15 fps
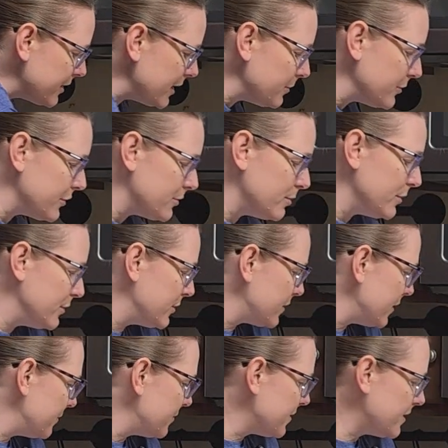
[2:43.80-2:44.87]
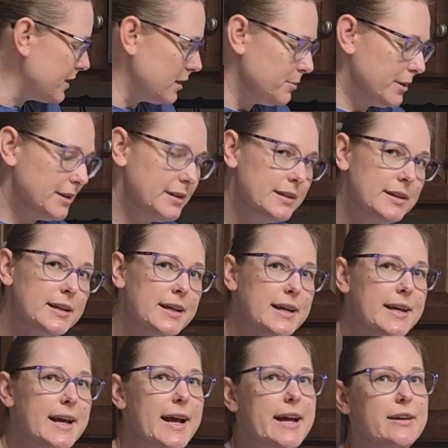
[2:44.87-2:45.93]
tablespoons of cinnamon,
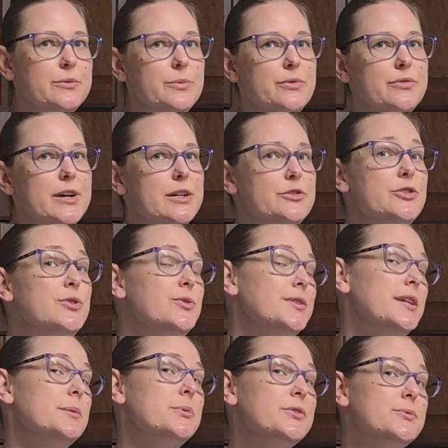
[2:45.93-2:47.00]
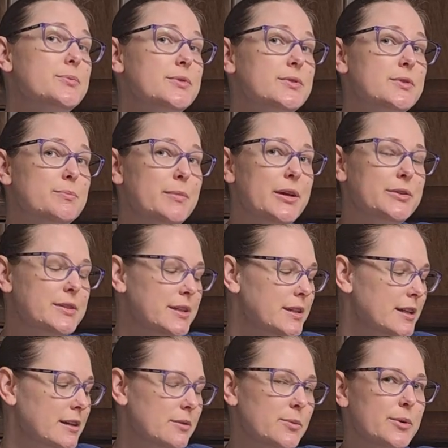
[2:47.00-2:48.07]
and we've got 2 tablespoons melted,
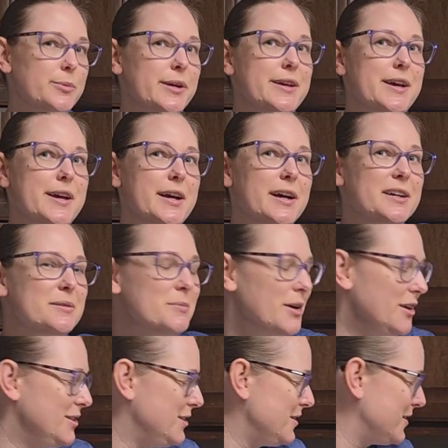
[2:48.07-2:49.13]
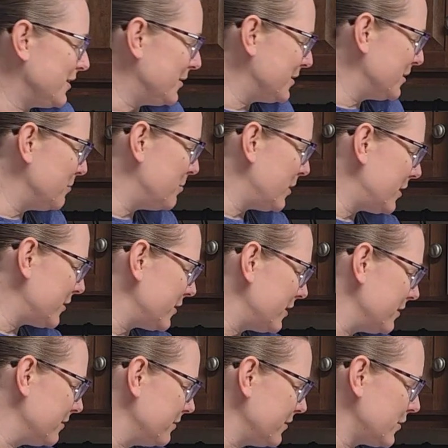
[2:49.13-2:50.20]
and it will be unsalted
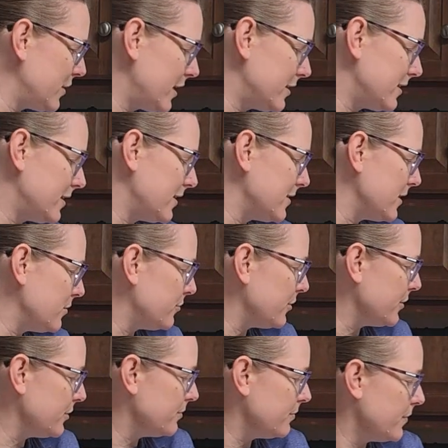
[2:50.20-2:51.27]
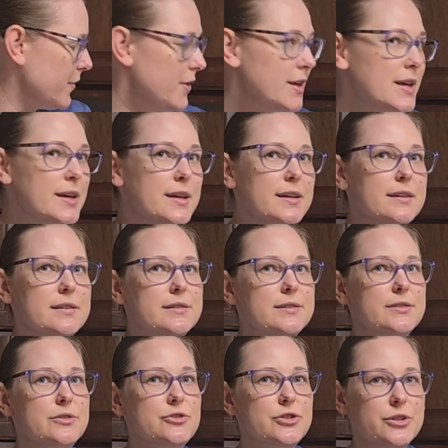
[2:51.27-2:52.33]
butter. So that does it for the
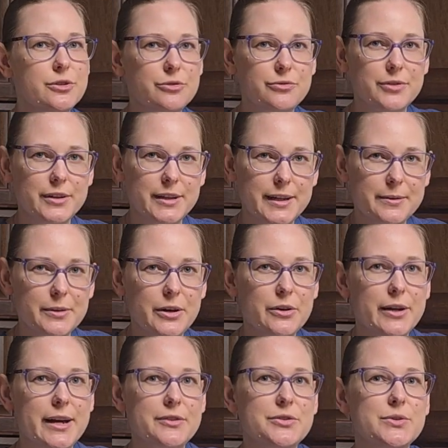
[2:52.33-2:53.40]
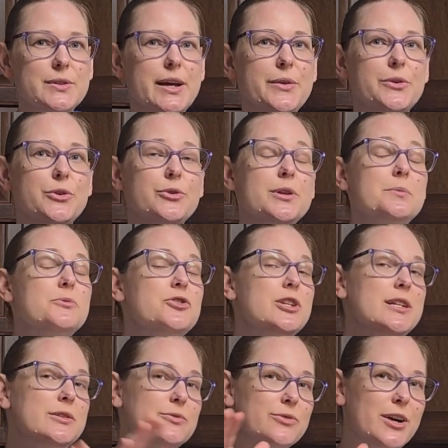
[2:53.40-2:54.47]
sugar filling. Okay, so now the cream
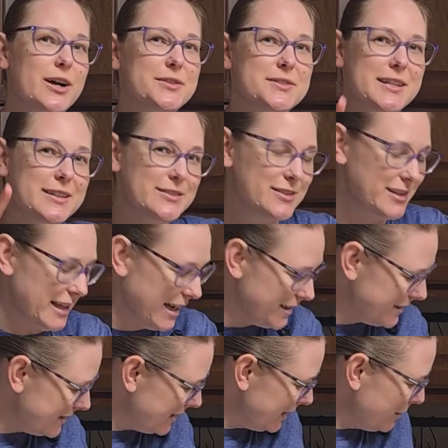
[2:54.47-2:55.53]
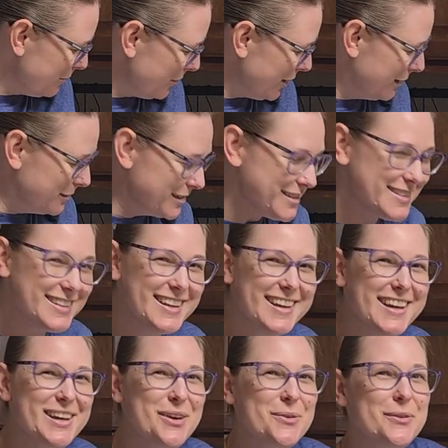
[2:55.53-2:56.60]
cheese frosting is the last thing I promise.
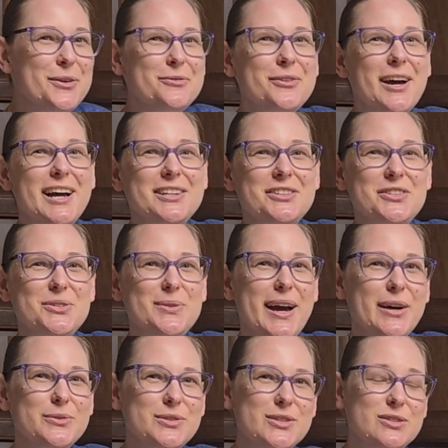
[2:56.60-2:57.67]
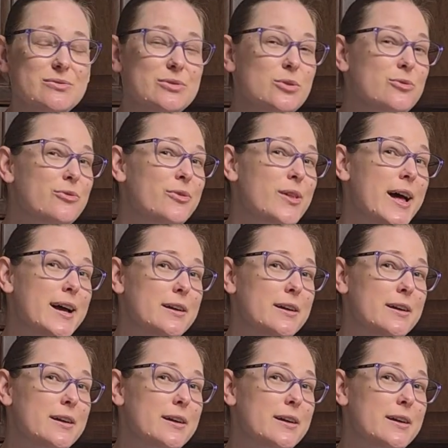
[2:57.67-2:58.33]
We've got 2 ounces full